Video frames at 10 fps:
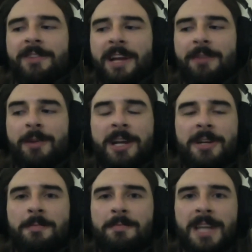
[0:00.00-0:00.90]
like
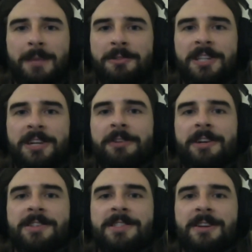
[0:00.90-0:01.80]
random table generators.